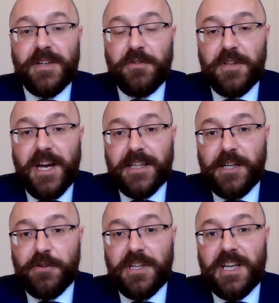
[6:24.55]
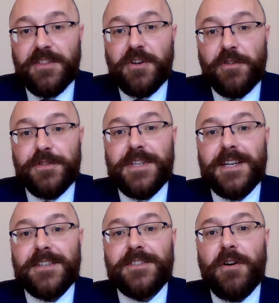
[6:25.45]
in all likelihood, in the
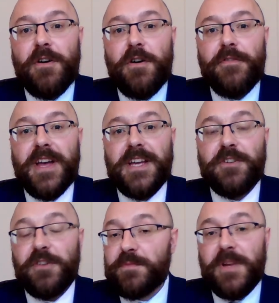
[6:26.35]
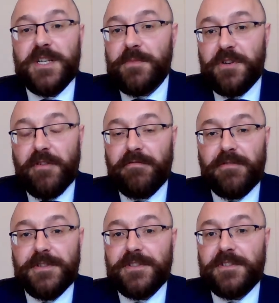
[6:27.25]
context of a cost management
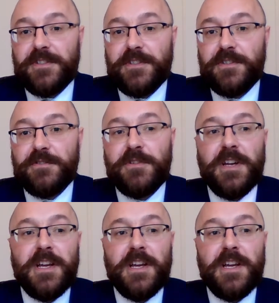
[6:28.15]
conference to